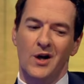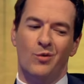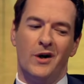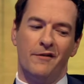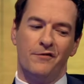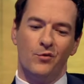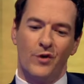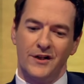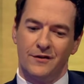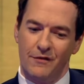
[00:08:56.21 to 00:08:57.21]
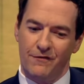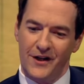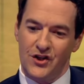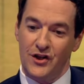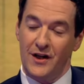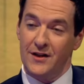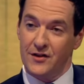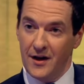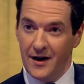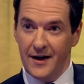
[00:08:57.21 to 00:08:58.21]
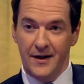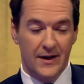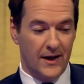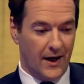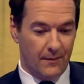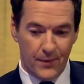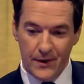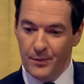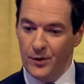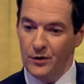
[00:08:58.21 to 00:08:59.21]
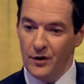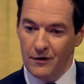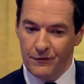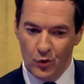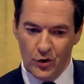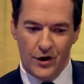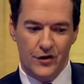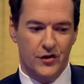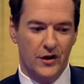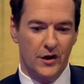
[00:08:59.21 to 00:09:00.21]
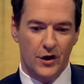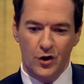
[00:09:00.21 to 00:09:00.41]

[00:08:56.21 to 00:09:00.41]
Well, if the rate of inflation is higher, and people are forecasting that it